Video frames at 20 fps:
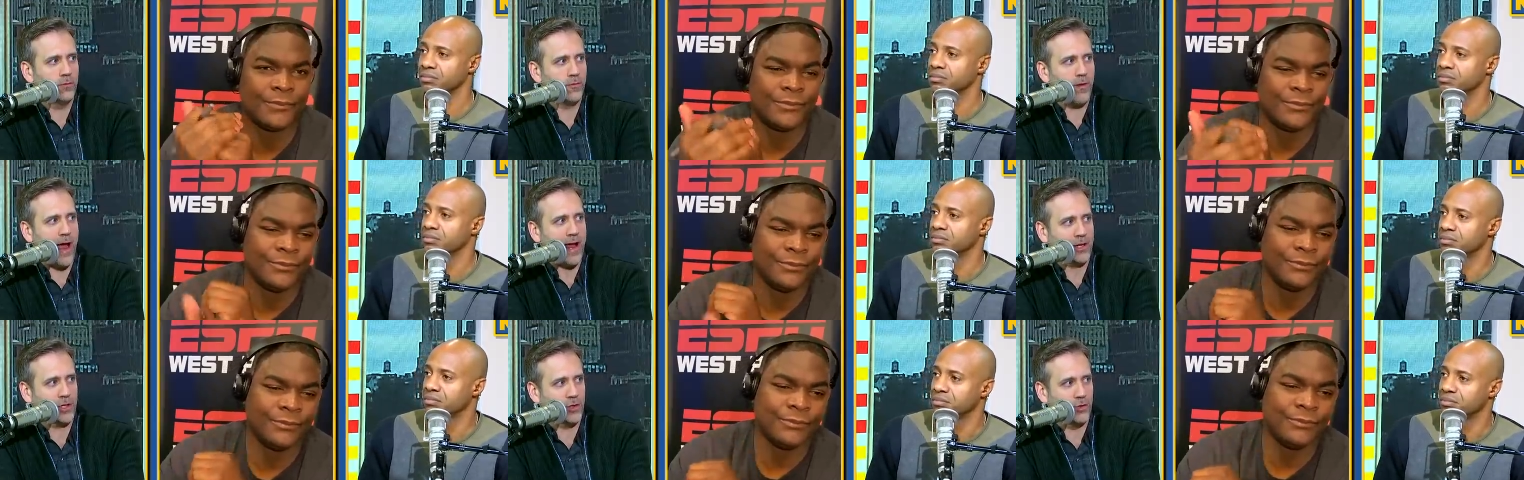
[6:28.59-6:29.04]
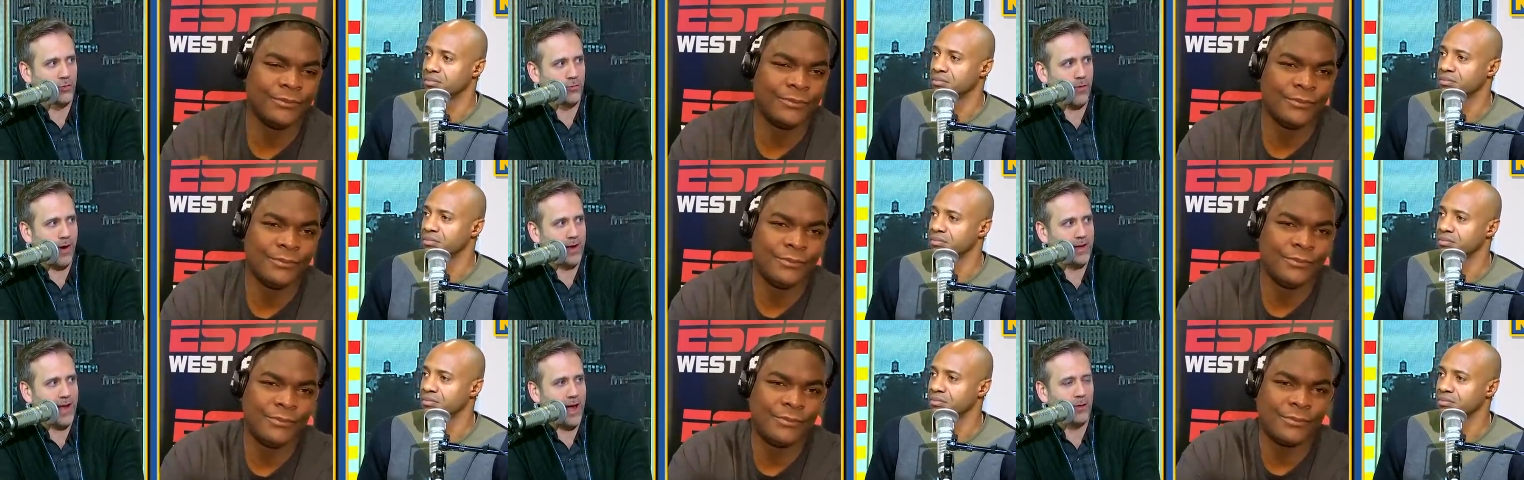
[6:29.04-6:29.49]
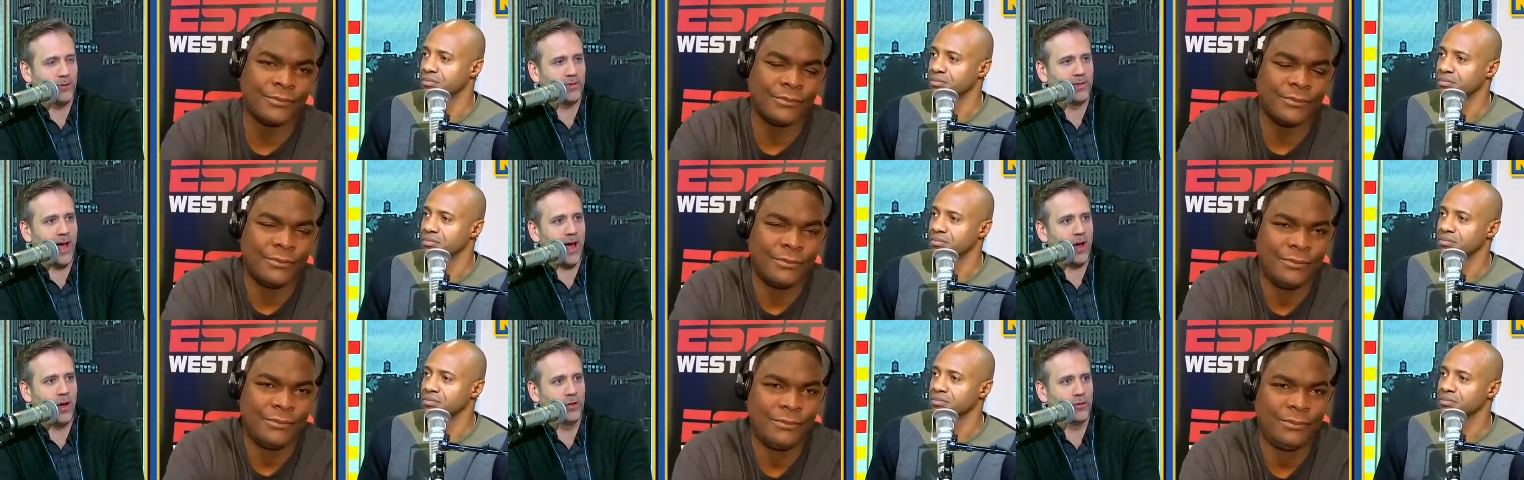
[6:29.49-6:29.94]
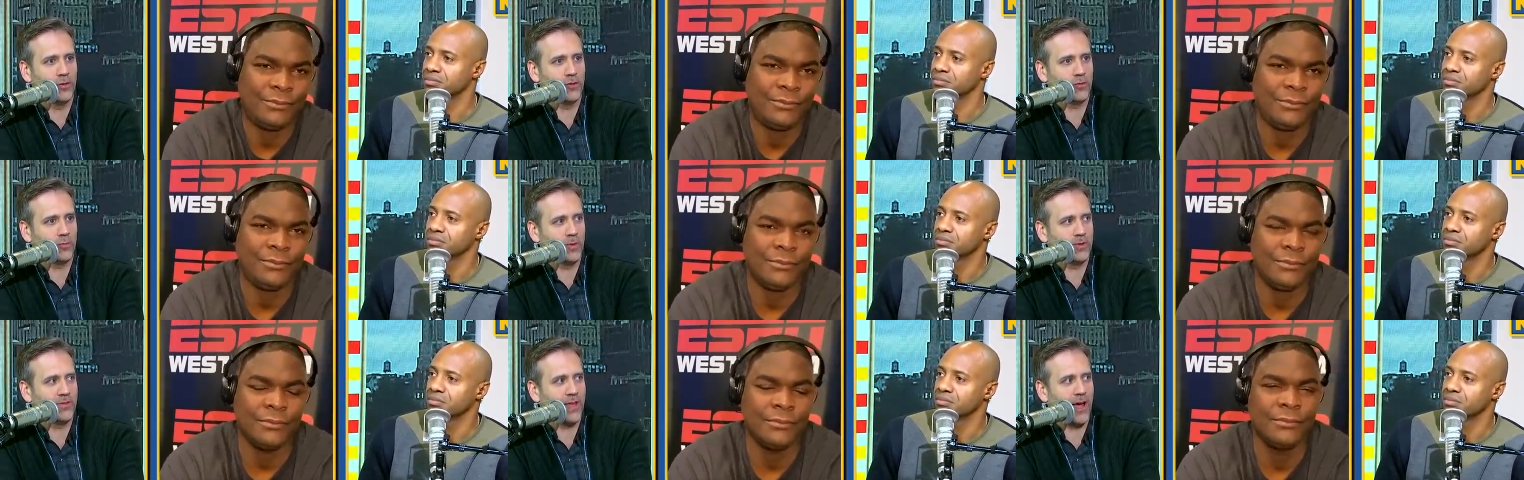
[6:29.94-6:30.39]
Speaker 1: fractured right now. It's not
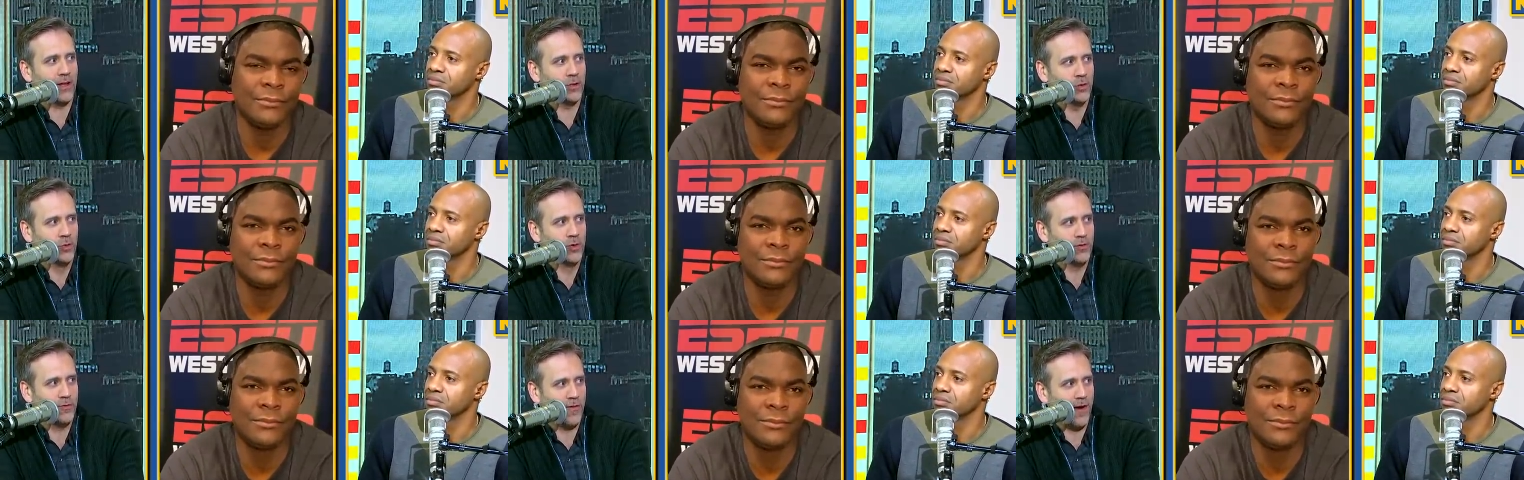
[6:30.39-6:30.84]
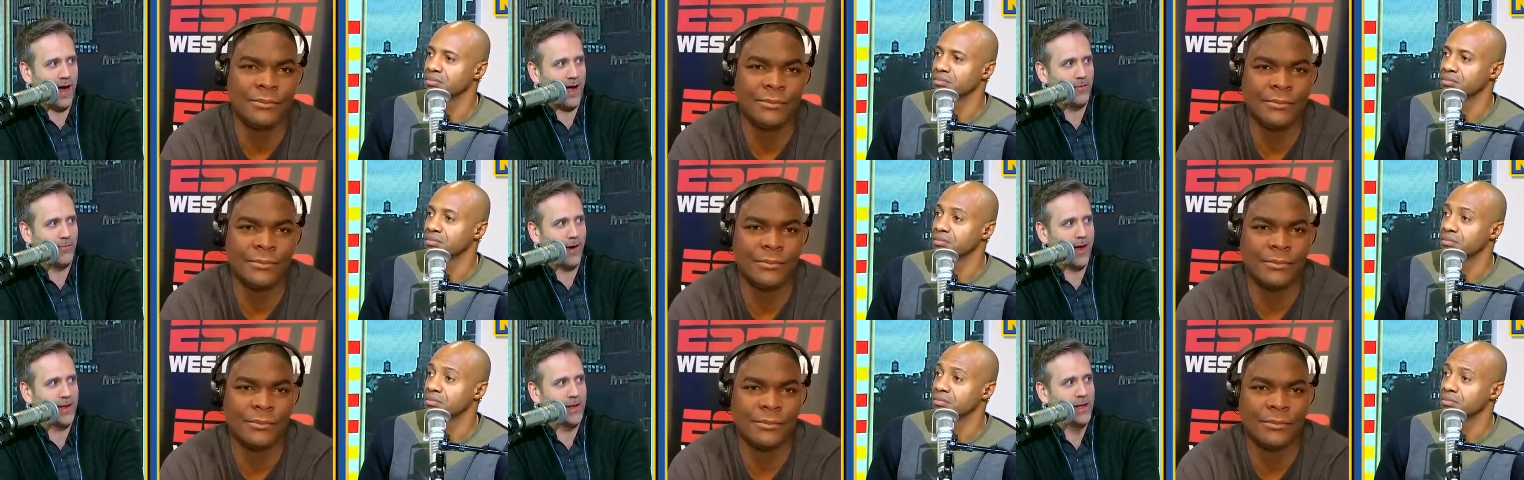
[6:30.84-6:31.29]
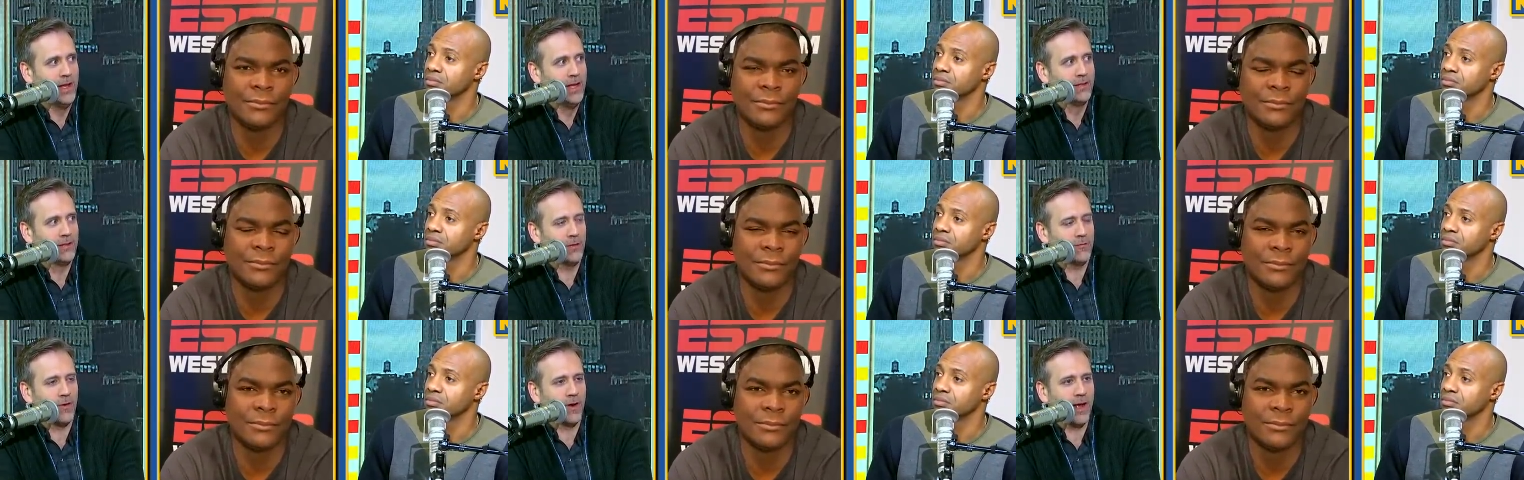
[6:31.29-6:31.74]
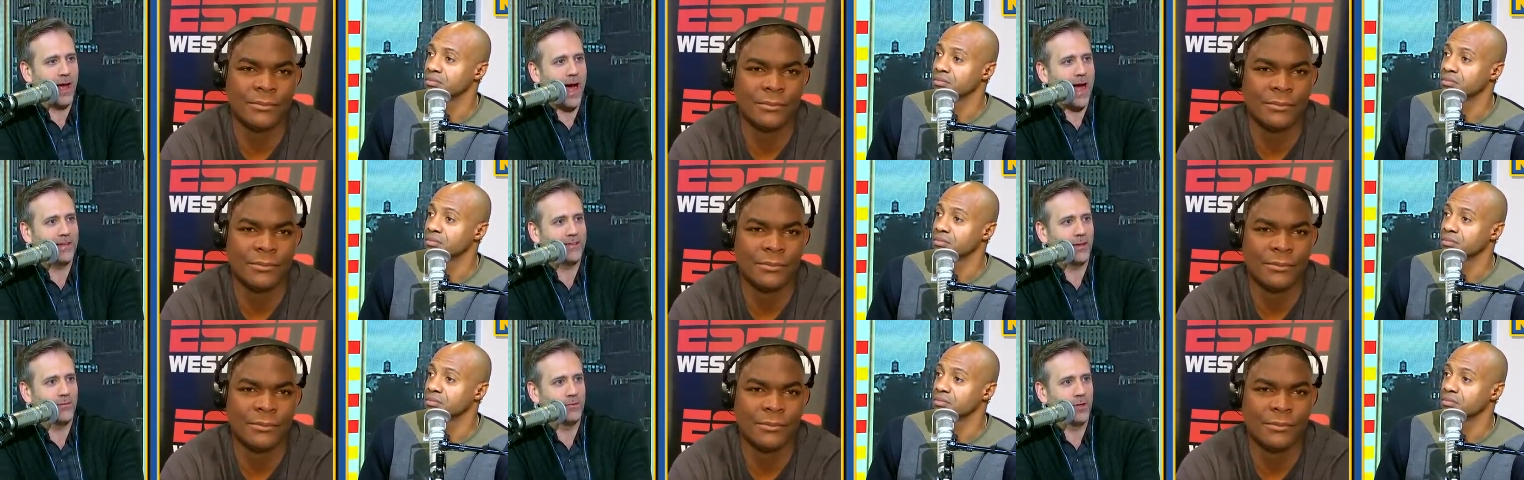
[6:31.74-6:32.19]
undis- not unified, right? Different guys
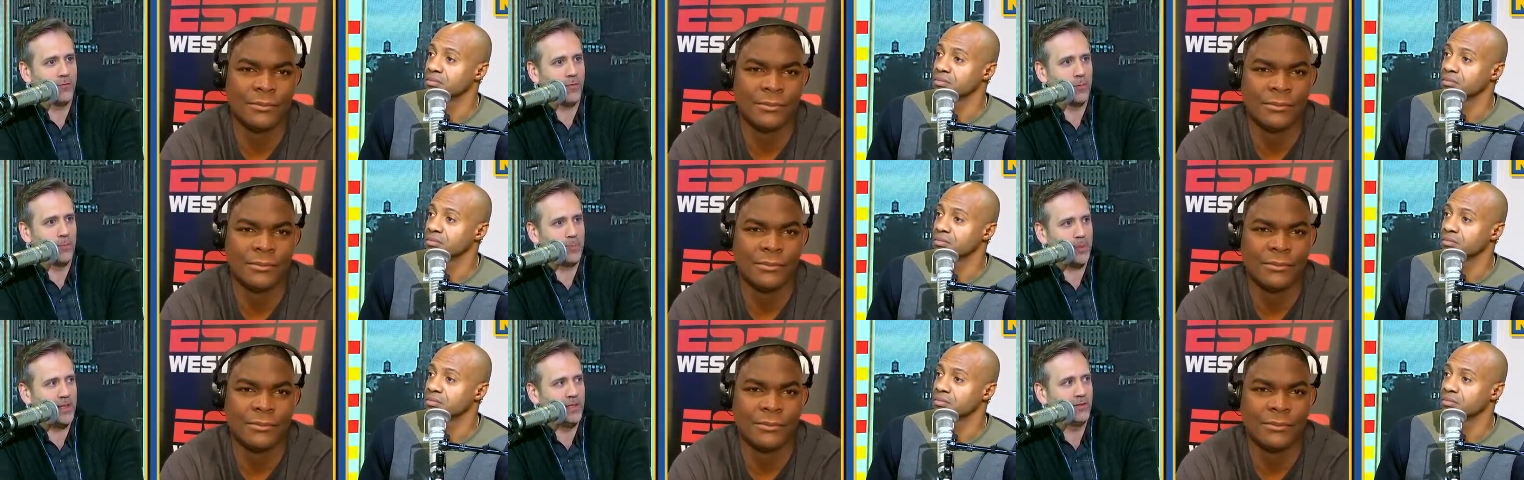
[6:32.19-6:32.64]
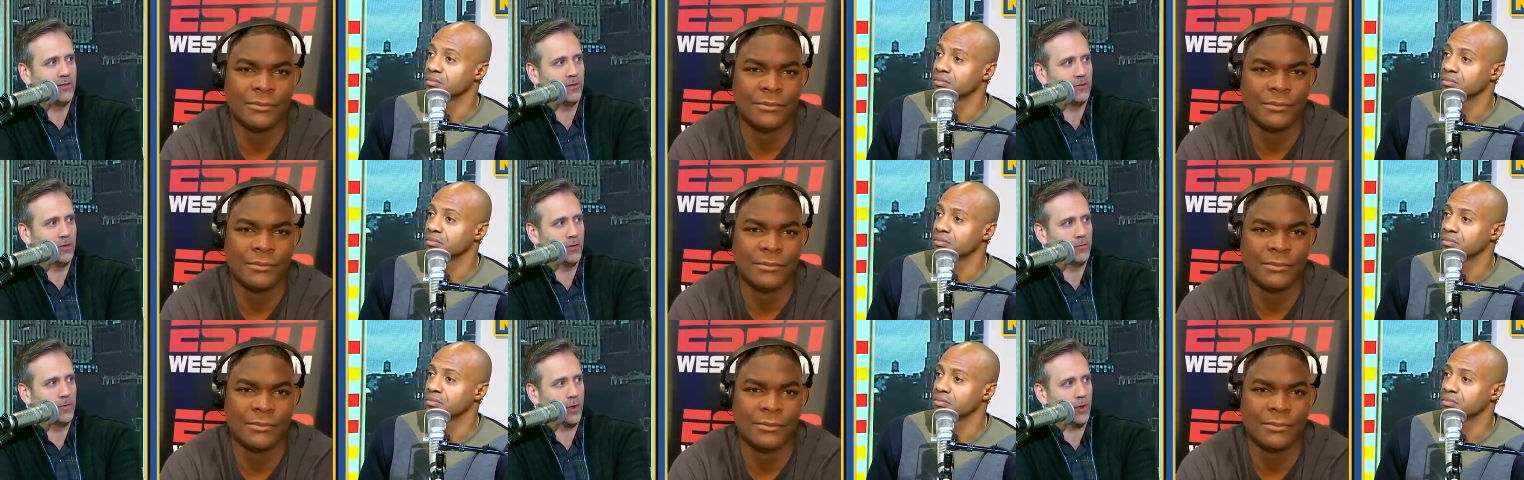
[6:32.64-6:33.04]
have different pieces of the